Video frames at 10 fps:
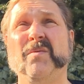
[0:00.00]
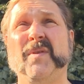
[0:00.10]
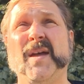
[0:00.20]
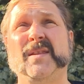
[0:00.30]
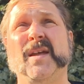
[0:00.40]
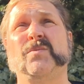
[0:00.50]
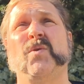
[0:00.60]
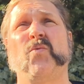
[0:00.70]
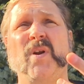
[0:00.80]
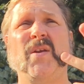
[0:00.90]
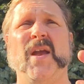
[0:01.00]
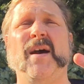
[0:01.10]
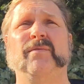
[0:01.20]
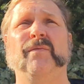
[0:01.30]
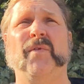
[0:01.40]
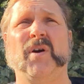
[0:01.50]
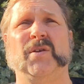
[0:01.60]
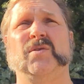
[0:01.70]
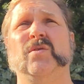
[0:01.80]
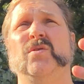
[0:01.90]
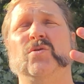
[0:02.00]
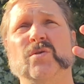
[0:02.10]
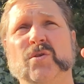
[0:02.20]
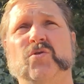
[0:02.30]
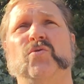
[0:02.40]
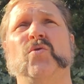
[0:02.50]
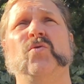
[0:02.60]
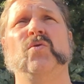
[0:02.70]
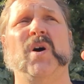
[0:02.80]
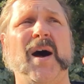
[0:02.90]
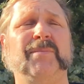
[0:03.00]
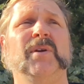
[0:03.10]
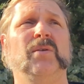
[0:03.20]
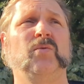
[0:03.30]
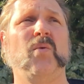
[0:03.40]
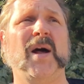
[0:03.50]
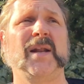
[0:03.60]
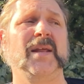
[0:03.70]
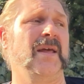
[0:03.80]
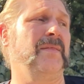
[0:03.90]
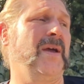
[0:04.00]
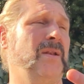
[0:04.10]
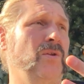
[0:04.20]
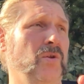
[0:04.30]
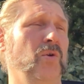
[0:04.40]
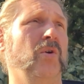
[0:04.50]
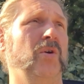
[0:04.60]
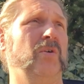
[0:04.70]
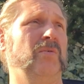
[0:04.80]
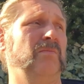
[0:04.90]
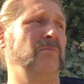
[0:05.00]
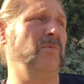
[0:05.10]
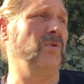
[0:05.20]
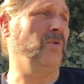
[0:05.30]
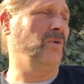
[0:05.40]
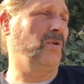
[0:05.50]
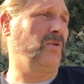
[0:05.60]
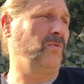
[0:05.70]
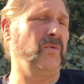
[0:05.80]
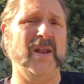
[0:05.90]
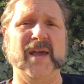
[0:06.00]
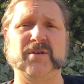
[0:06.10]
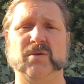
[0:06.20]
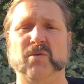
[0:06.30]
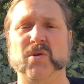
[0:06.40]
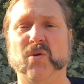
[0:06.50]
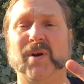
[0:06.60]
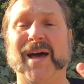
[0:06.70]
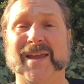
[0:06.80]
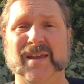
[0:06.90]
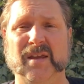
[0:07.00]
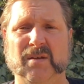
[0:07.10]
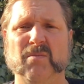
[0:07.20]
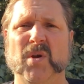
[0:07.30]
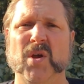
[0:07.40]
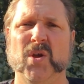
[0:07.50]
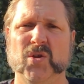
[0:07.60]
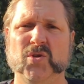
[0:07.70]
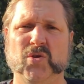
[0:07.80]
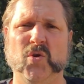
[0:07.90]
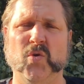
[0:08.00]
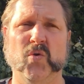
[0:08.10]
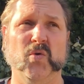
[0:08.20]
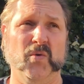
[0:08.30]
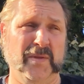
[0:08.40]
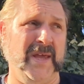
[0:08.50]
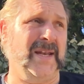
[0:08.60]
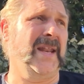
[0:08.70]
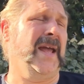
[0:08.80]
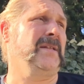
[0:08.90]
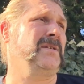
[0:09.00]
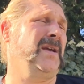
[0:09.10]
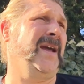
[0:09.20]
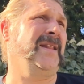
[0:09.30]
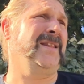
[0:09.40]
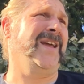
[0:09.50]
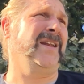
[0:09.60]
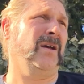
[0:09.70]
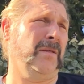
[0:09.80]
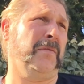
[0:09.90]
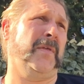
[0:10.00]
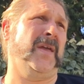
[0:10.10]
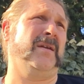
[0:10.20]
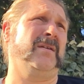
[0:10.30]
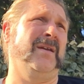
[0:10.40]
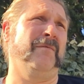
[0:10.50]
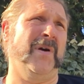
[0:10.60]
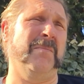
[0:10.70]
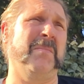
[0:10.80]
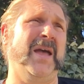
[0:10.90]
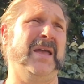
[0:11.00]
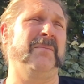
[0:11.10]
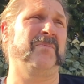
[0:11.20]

that's where really you have to focus. So the true optical quality, and then your relation or your liking to that lens. And another thing, if I may,